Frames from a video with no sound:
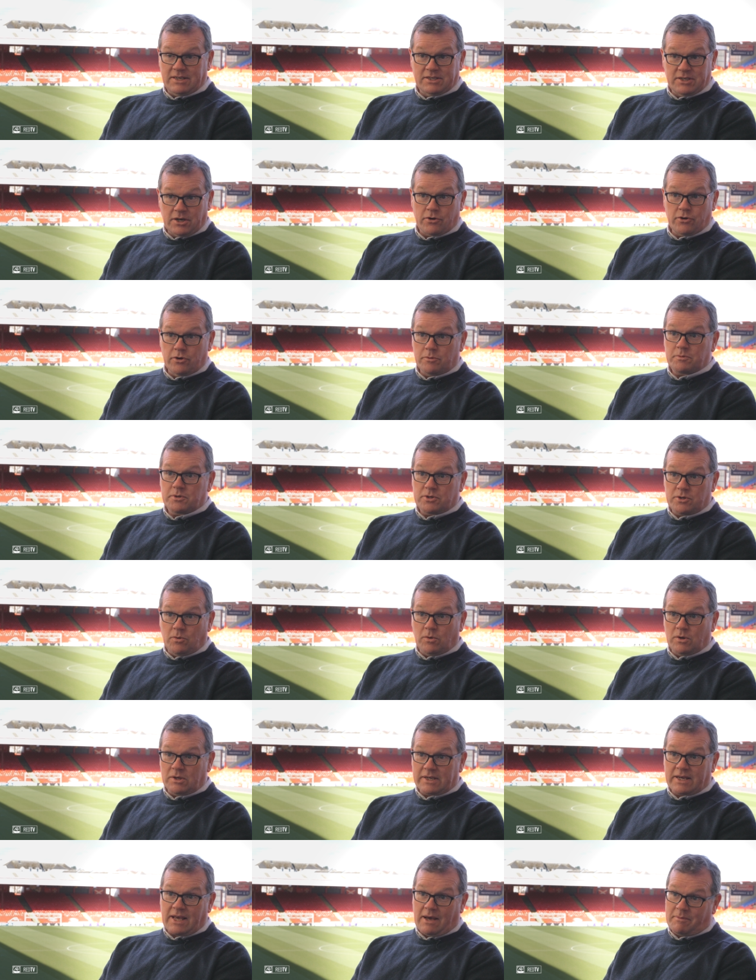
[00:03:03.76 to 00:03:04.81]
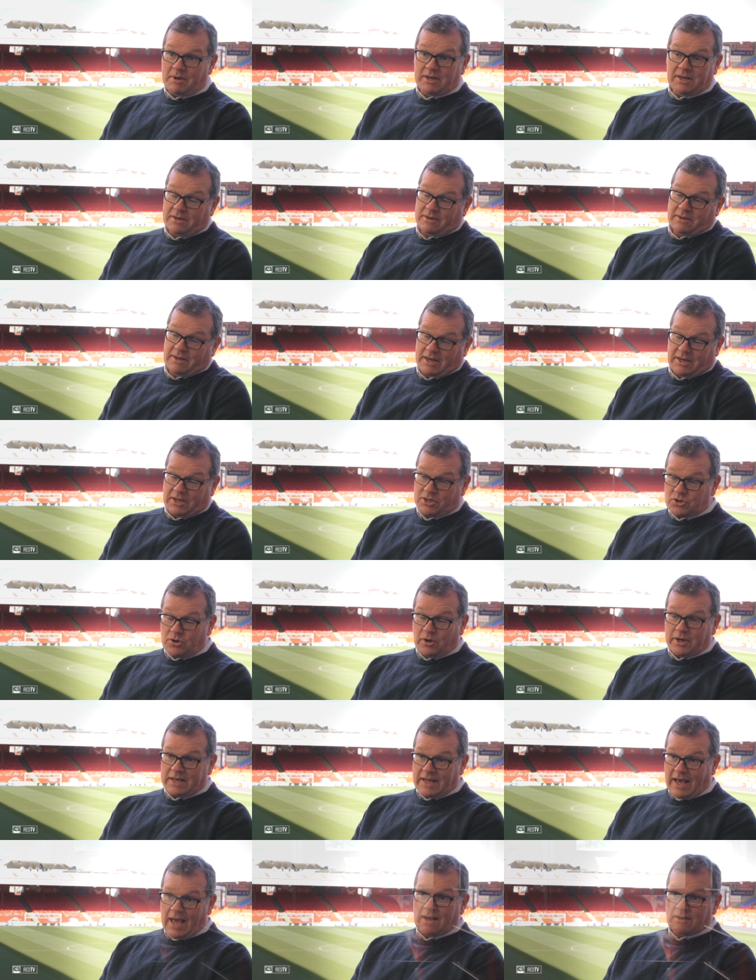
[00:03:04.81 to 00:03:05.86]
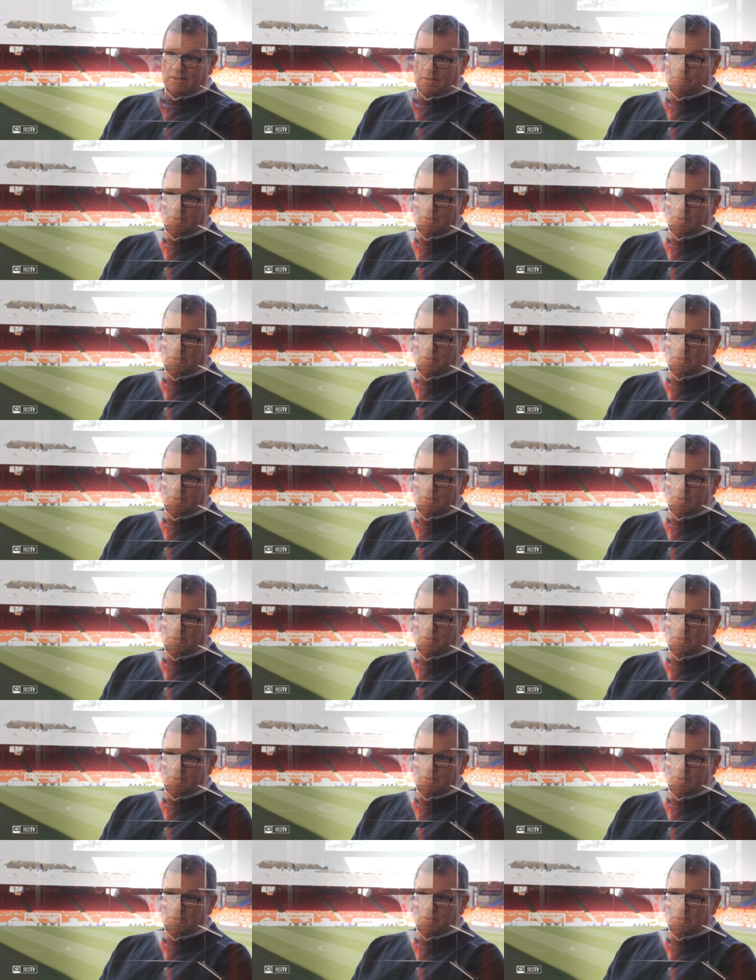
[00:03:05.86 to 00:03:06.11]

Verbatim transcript: and to groups who want to come in and, and enjoy a day out